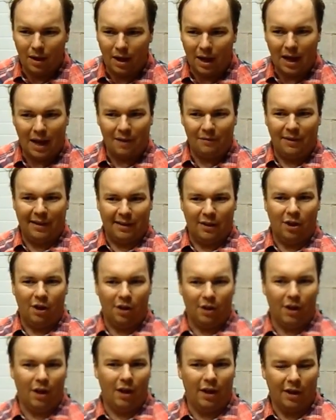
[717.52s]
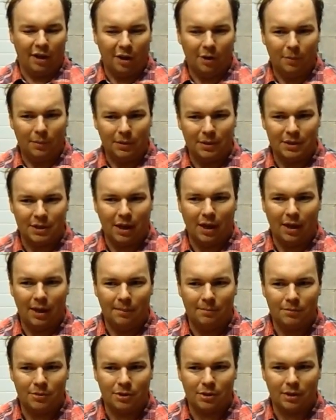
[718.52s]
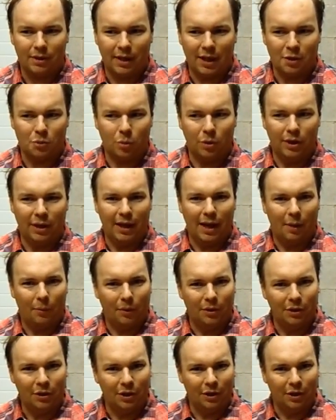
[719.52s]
I have had arc eye a couple of times. That's what you get when